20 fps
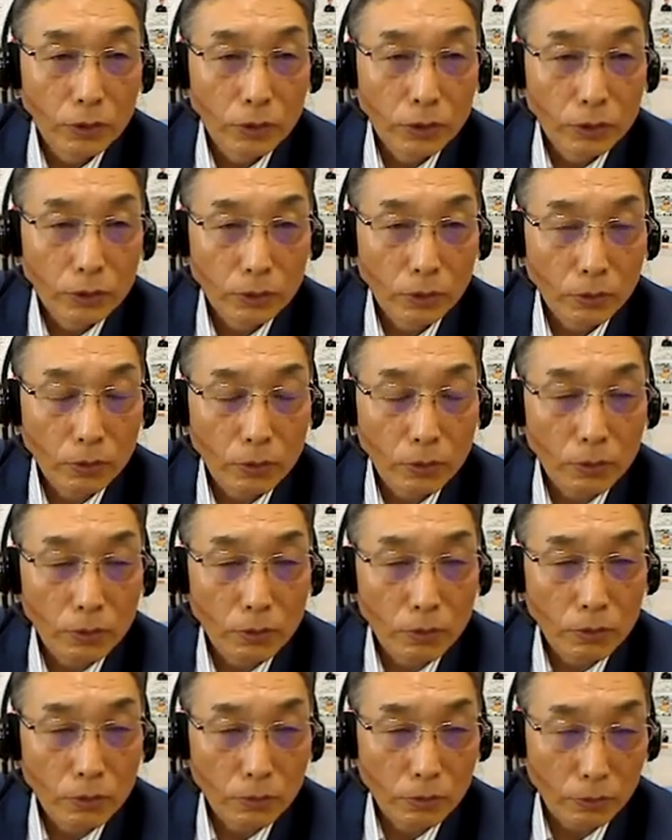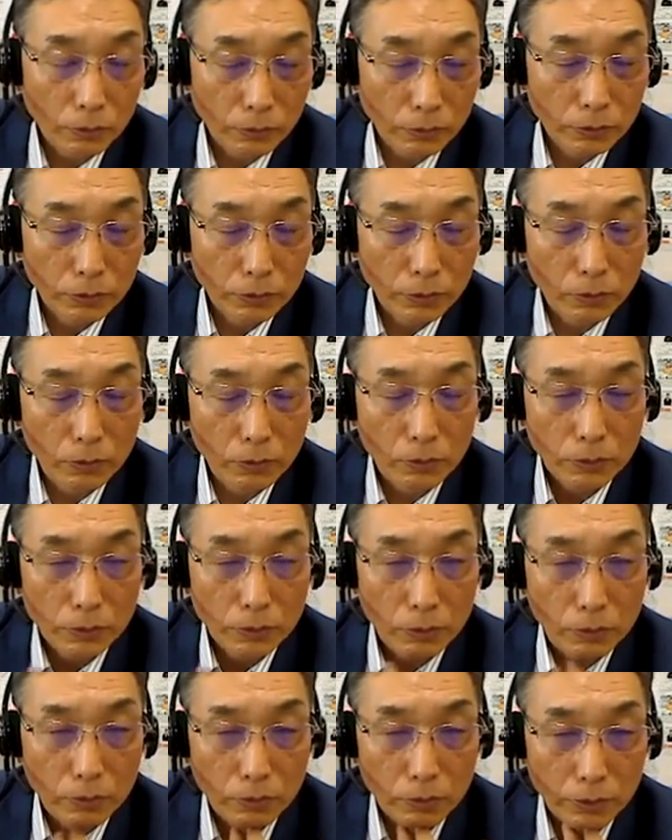um, but that, uh, that will translate
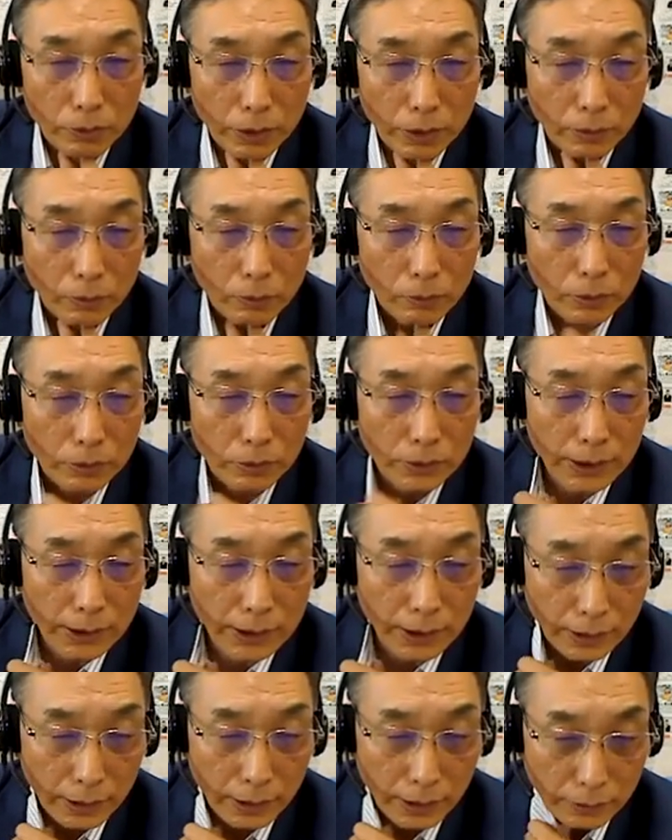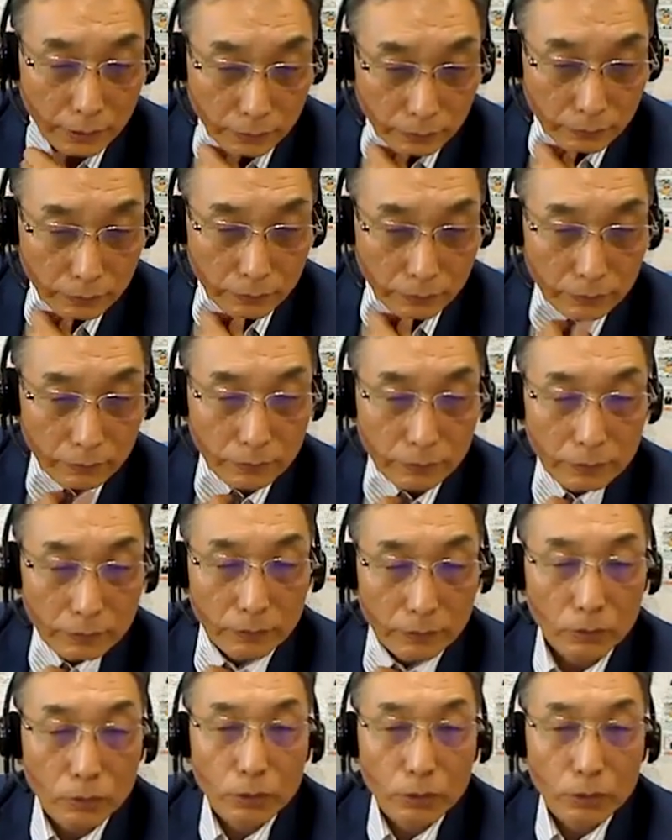it to the children's activity